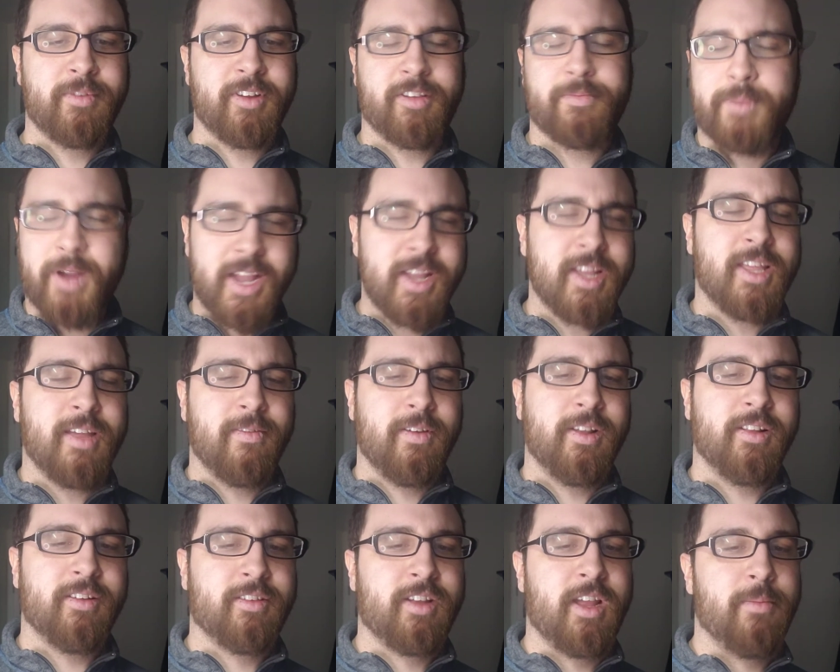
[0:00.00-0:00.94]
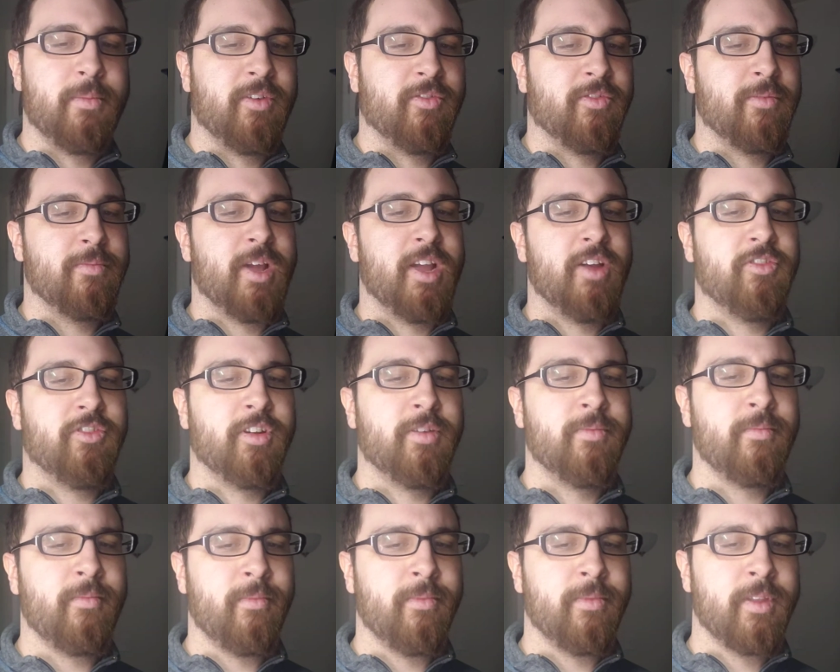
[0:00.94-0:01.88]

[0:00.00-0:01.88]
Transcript: despite giving the same information?